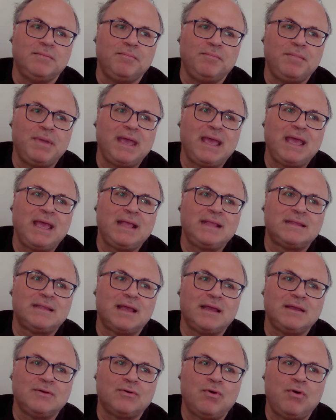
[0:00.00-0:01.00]
Mad
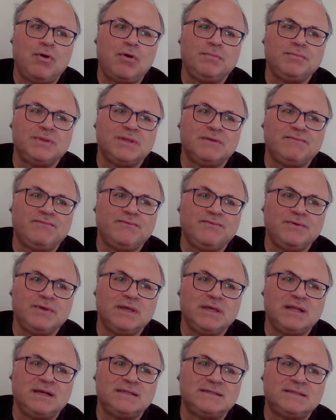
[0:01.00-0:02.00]
I roam the
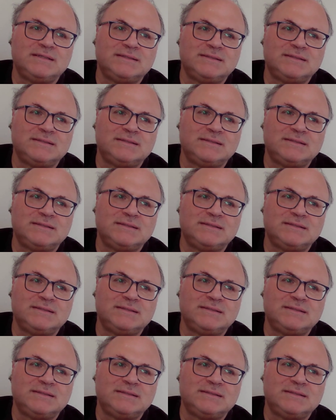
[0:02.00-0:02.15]
fields,